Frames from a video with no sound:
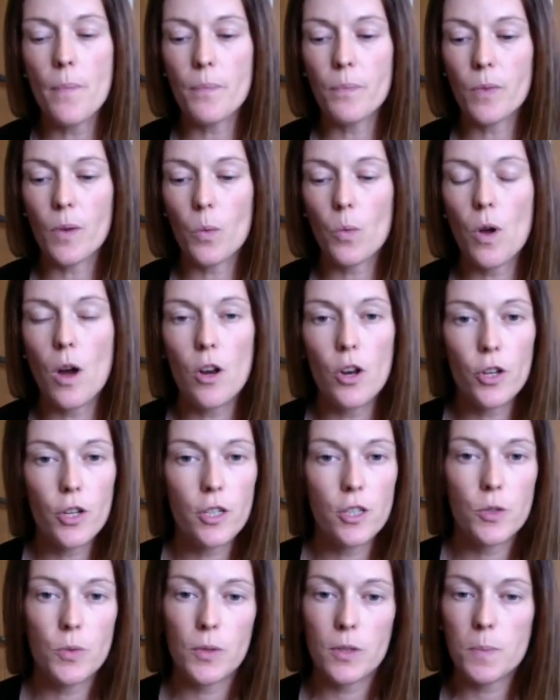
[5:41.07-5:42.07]
We are looking
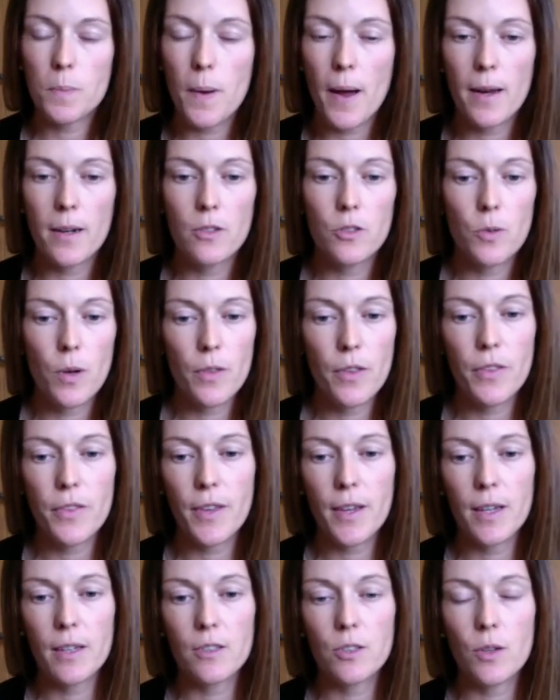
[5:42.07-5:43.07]
to expand and do other
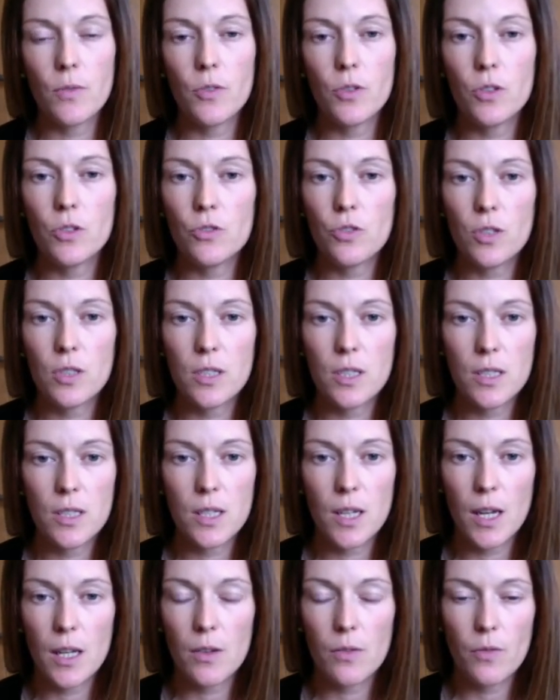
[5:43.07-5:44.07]
things. So if you're interested in
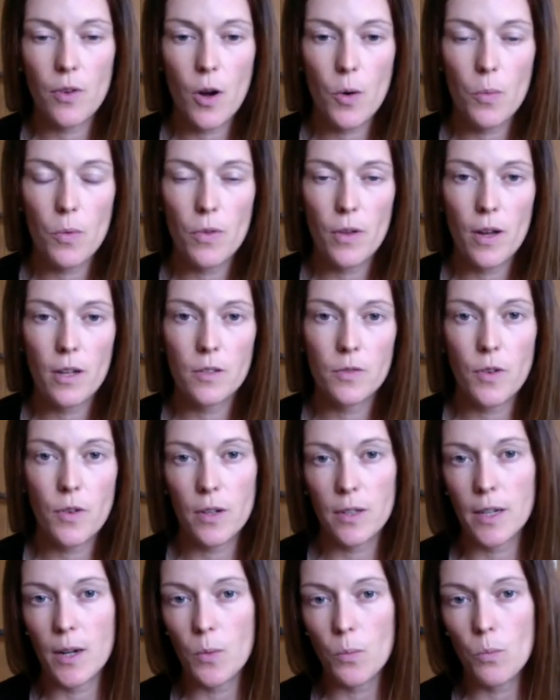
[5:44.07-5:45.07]
getting involved with us,
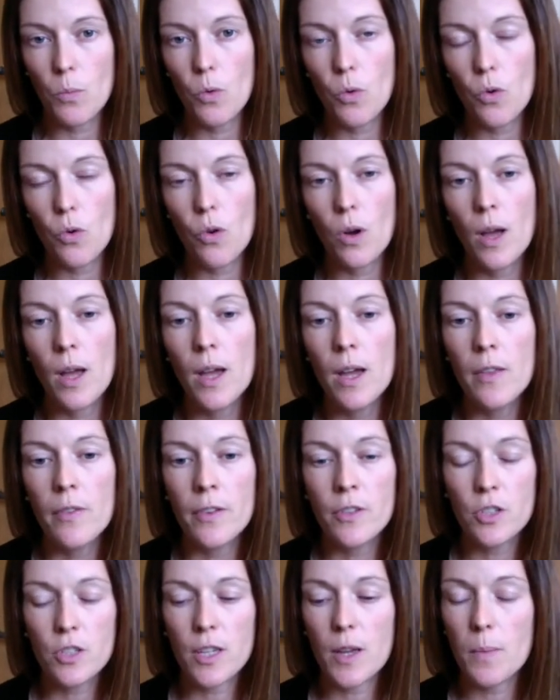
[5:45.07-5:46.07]
find out more, then
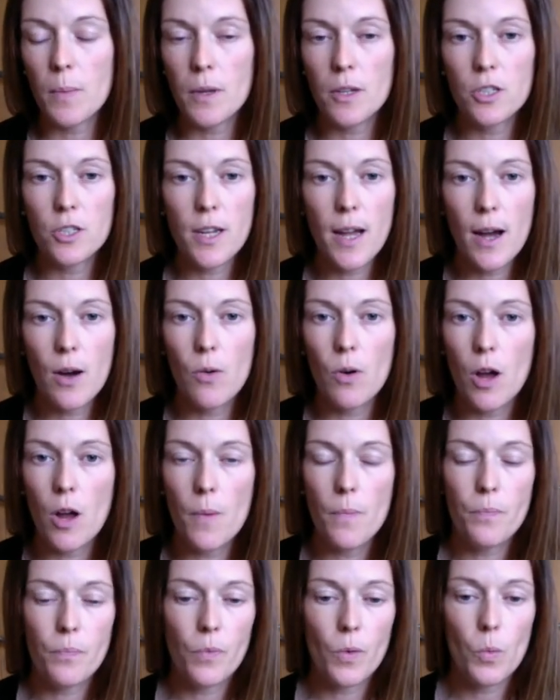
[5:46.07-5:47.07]
just give me a shout.
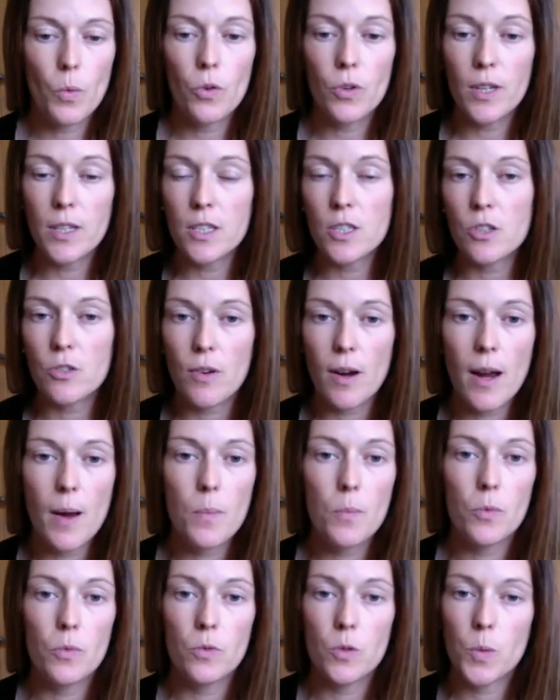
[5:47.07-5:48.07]
We're on Instagram.
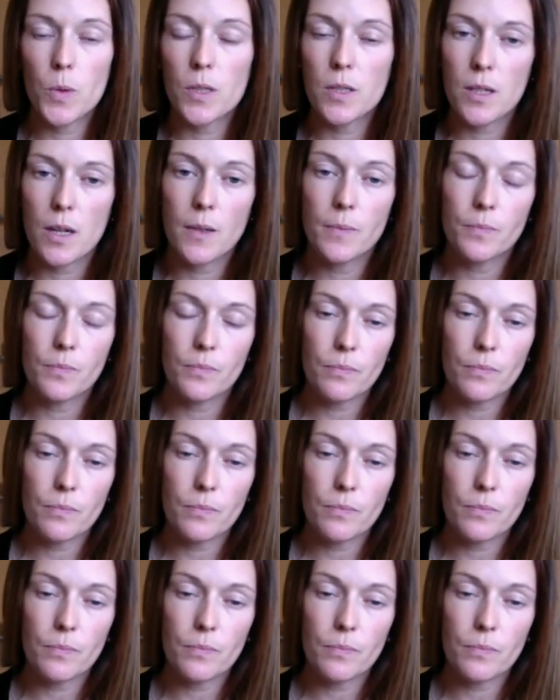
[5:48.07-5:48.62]
We're on Twitter.